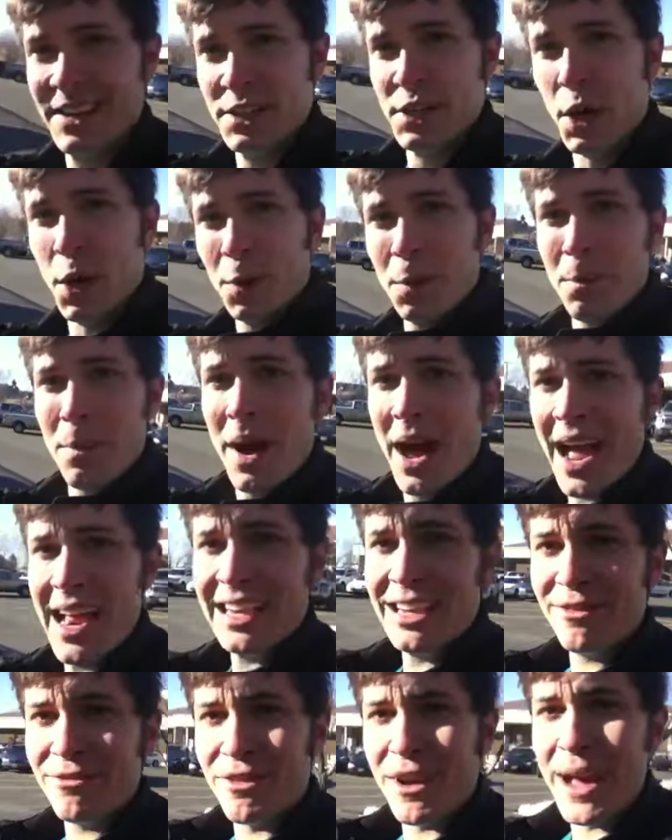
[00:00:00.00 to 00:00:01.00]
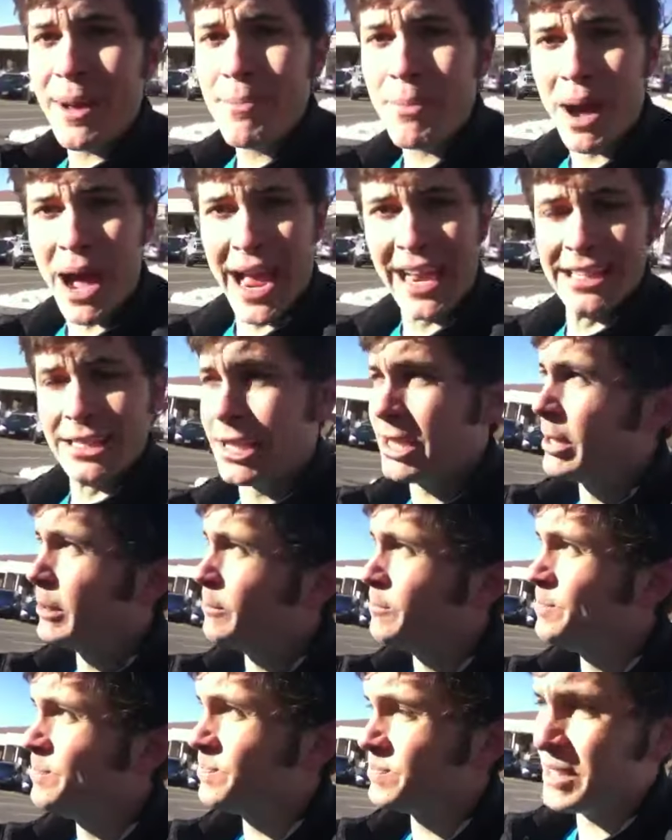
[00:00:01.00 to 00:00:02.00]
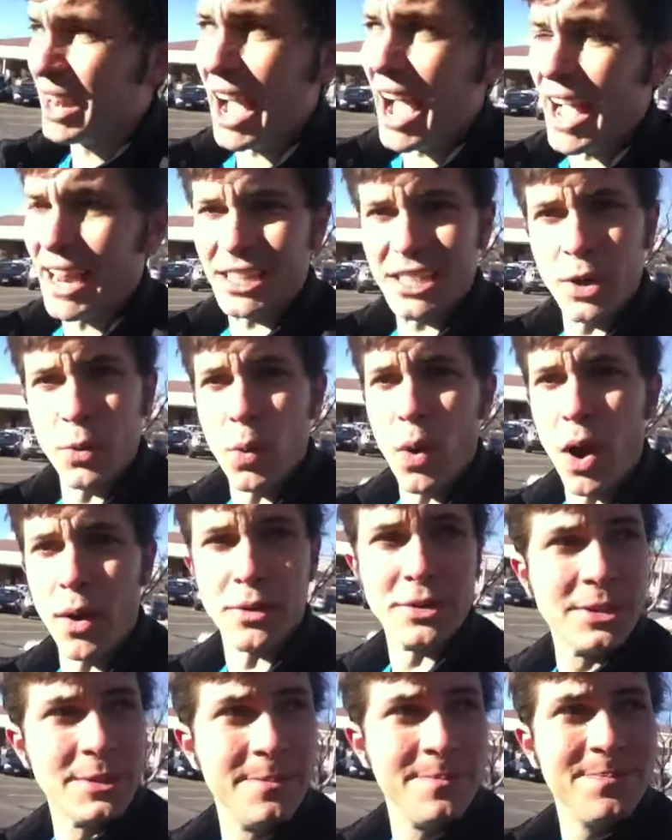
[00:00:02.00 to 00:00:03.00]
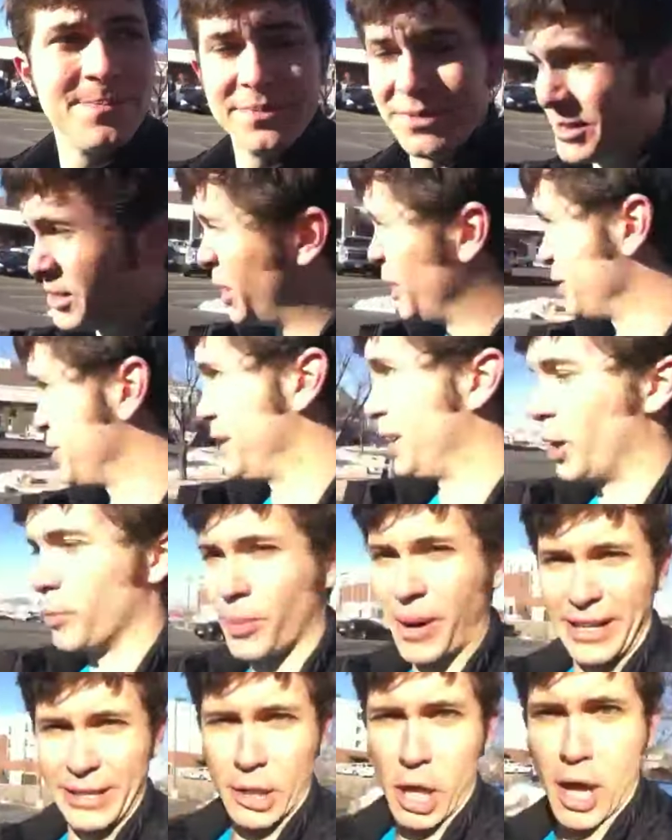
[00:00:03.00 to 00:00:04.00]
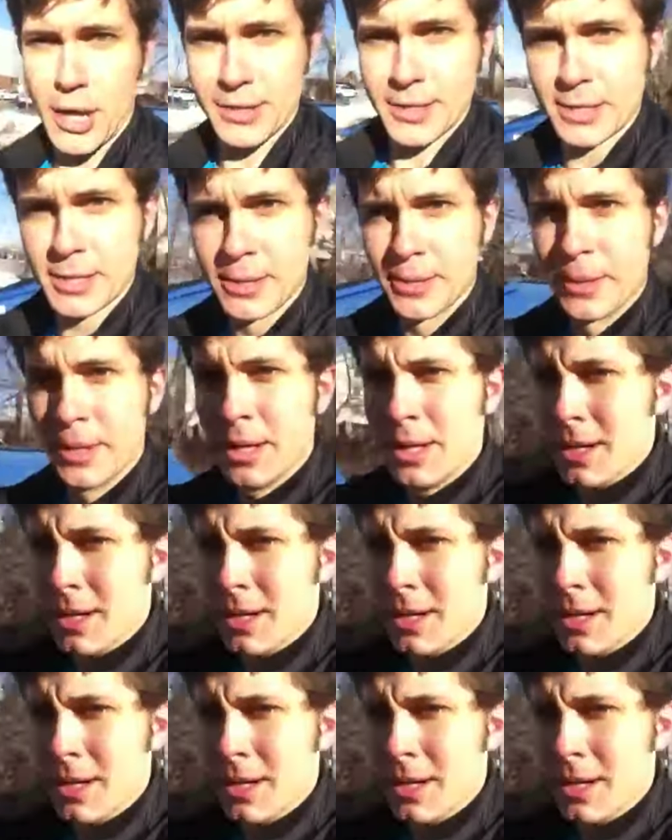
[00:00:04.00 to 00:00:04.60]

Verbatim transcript: Don't mind if I might. Not, I won't. Seriously, don't break laws.